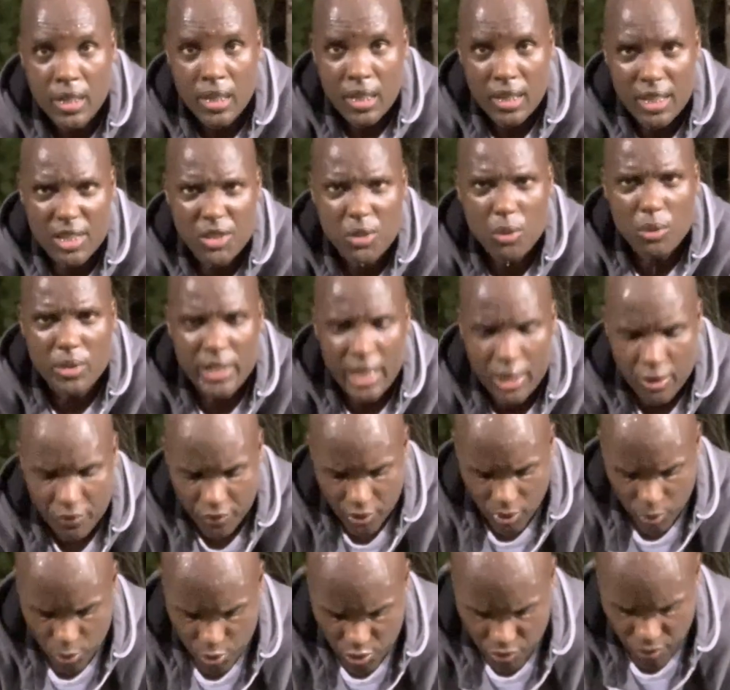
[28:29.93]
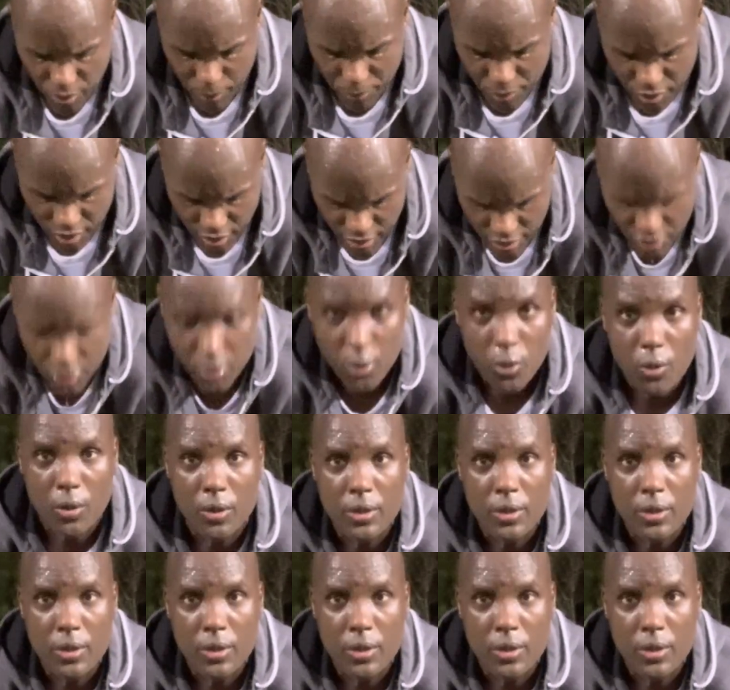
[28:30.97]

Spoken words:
Let's do 10 of the closed grip. Let's go.